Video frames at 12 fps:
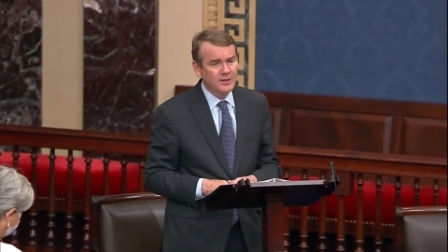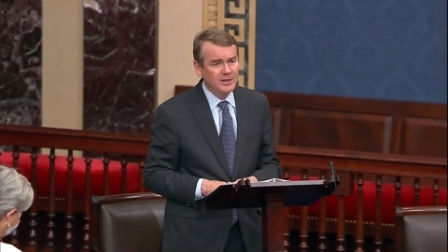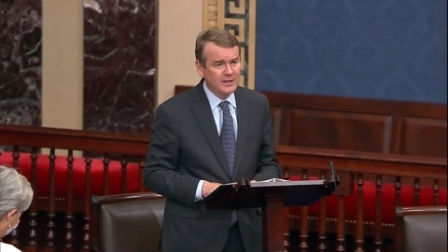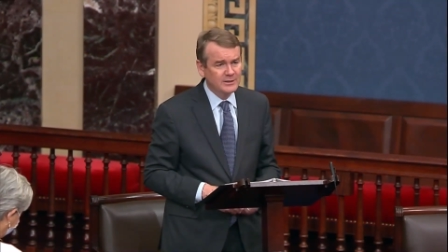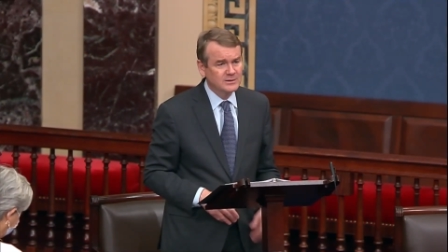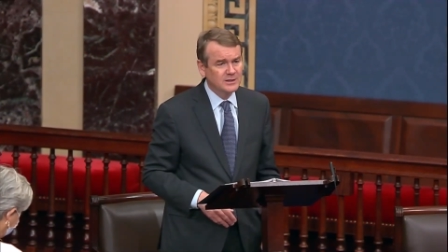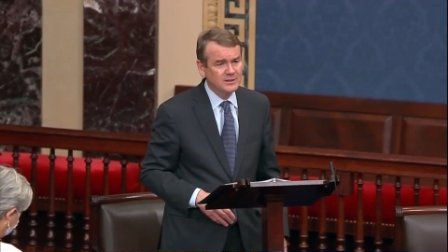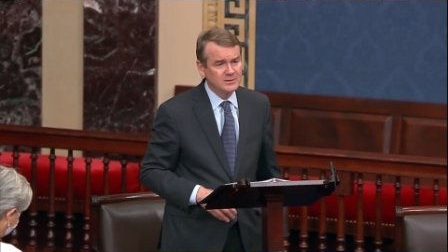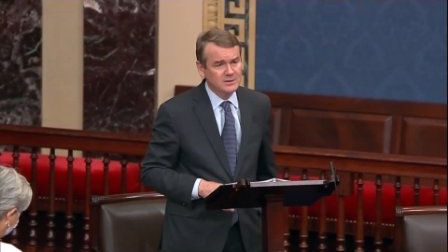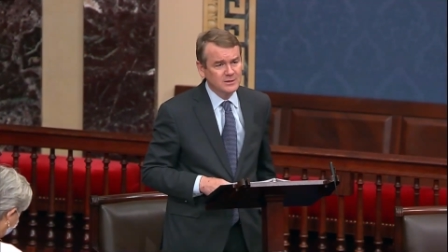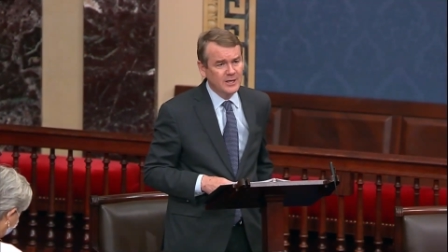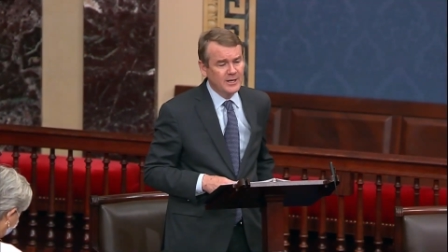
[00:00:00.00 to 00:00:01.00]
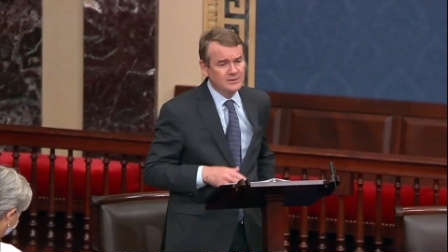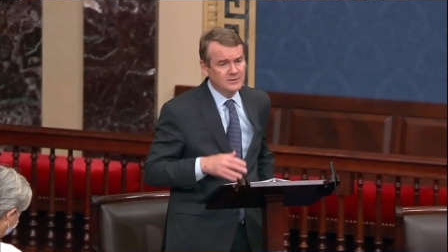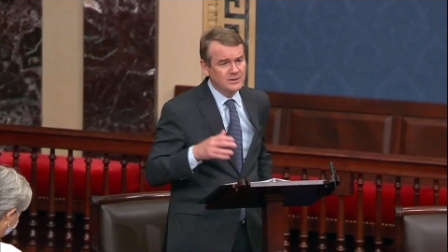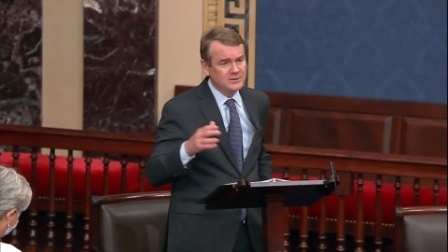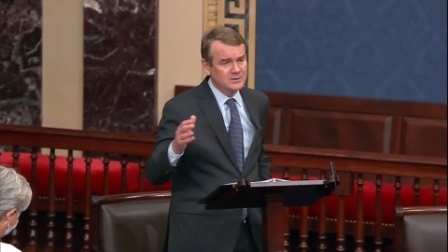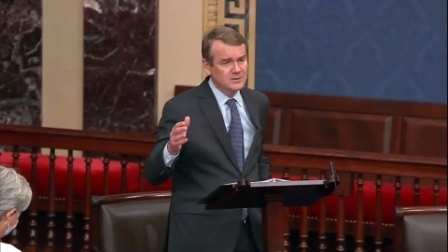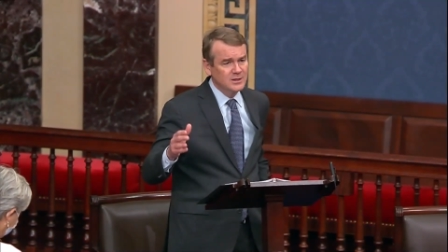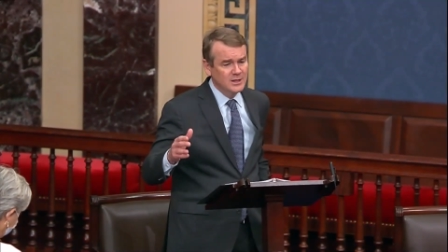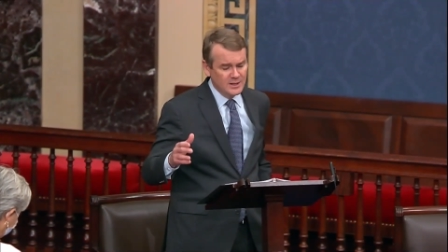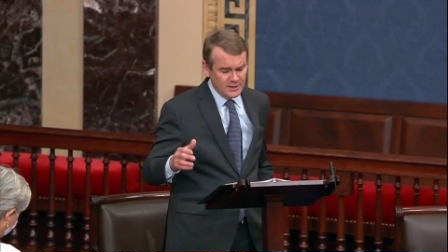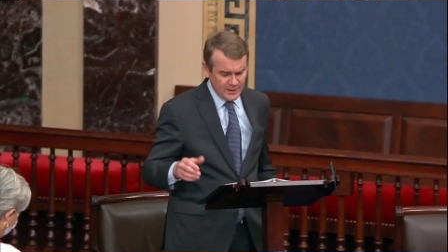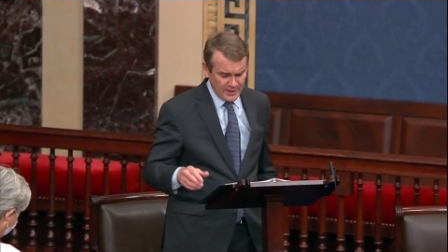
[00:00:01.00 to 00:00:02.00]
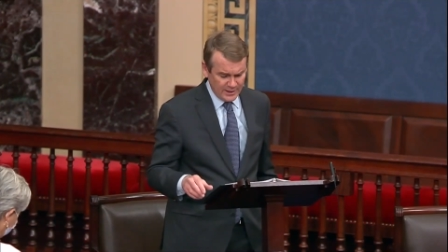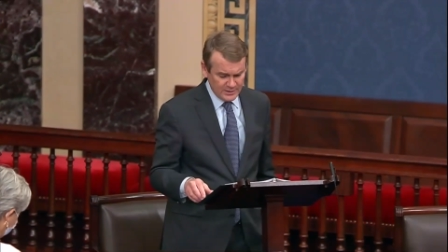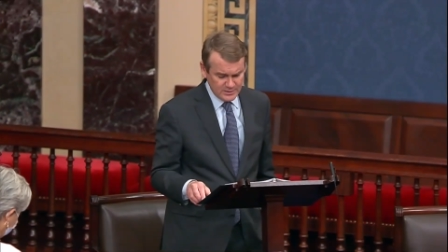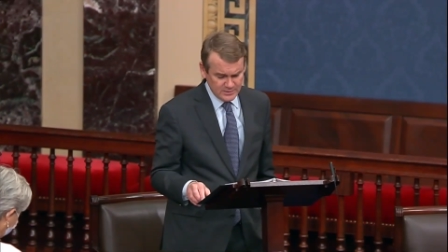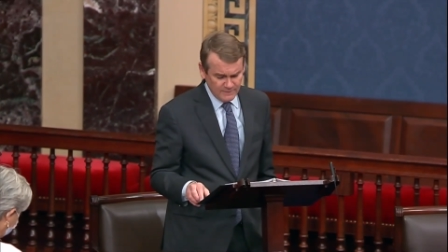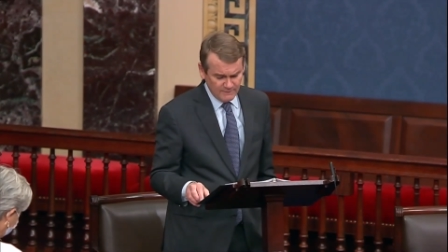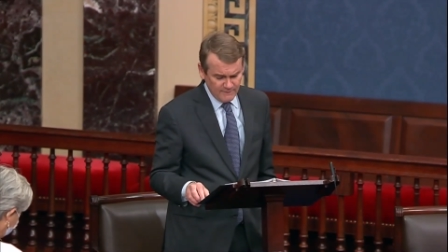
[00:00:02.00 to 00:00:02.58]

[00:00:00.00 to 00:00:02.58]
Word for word: excess, excess gas.